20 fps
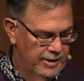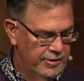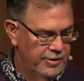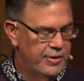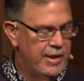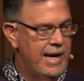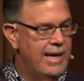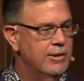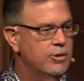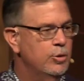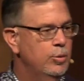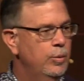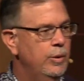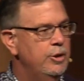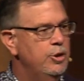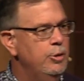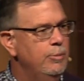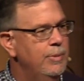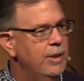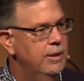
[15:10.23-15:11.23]
That's what
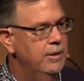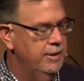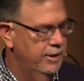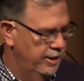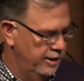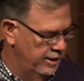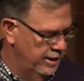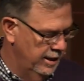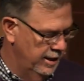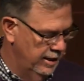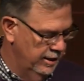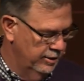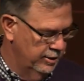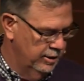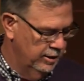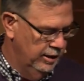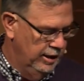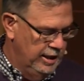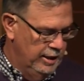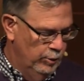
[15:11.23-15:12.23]
humility does.
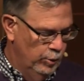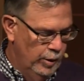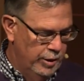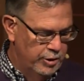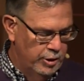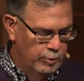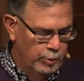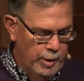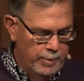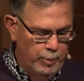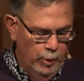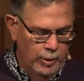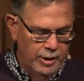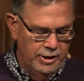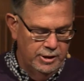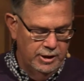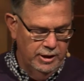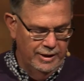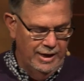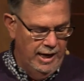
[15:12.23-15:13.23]
Whether we
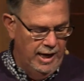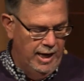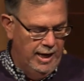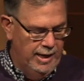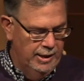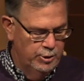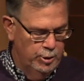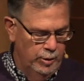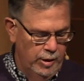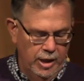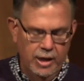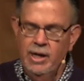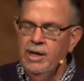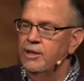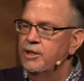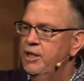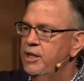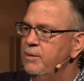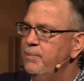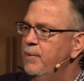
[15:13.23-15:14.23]
point to God, to our
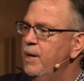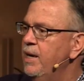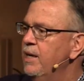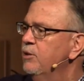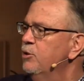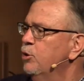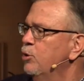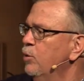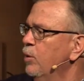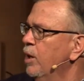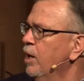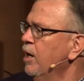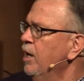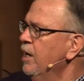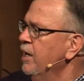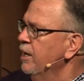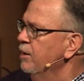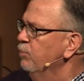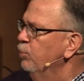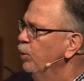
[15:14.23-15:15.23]
teammates, to our
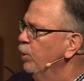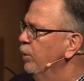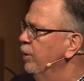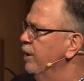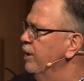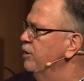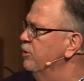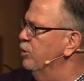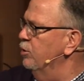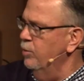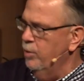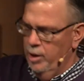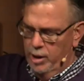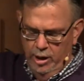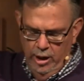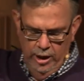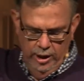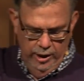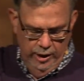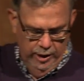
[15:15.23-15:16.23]
employees, to our
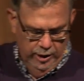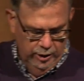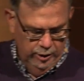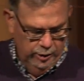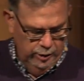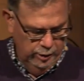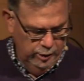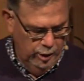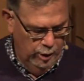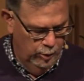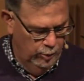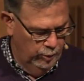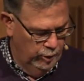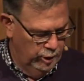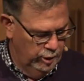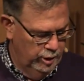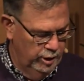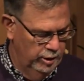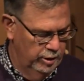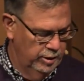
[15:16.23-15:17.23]

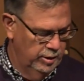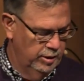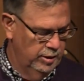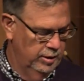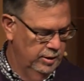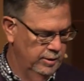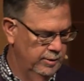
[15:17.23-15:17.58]
coworkers.